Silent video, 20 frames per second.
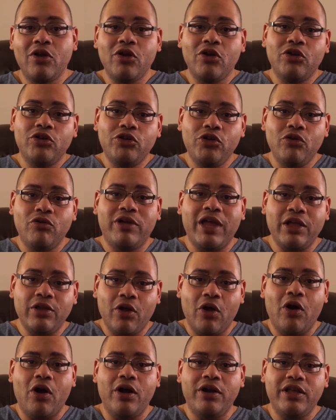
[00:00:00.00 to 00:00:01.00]
you can
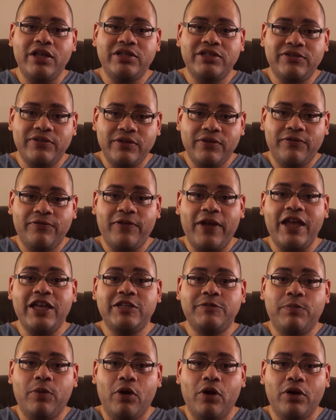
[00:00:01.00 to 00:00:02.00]
harness
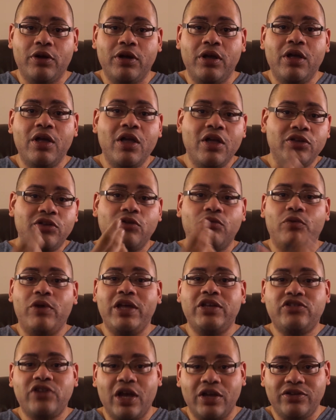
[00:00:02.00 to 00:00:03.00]
Facebook to
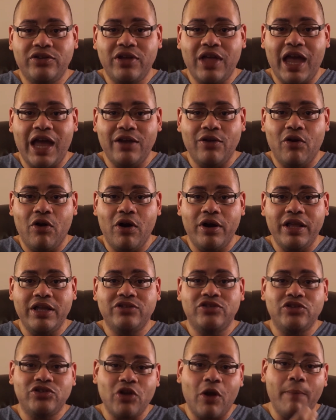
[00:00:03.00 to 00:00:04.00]
reach out to that
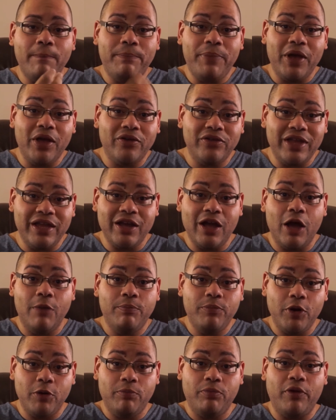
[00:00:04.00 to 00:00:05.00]
audience, to start building
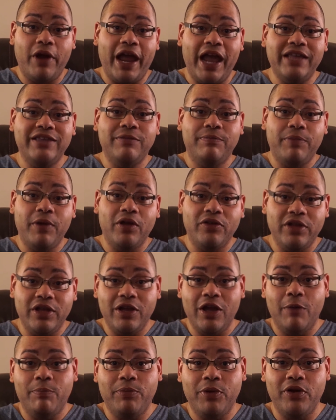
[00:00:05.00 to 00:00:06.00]
up your brand, to
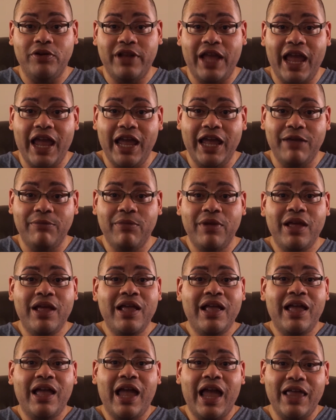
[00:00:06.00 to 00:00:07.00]
building up your name.
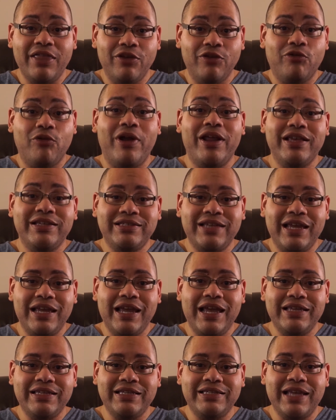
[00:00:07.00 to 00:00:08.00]
And the greatest thing
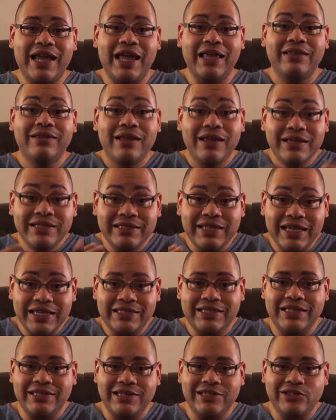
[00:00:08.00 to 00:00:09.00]
is that
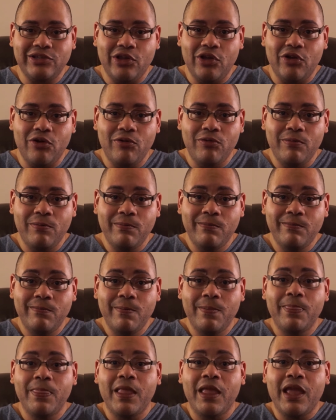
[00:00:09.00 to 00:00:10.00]
since this is new,
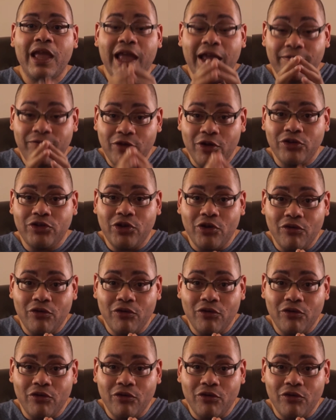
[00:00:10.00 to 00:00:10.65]
if you're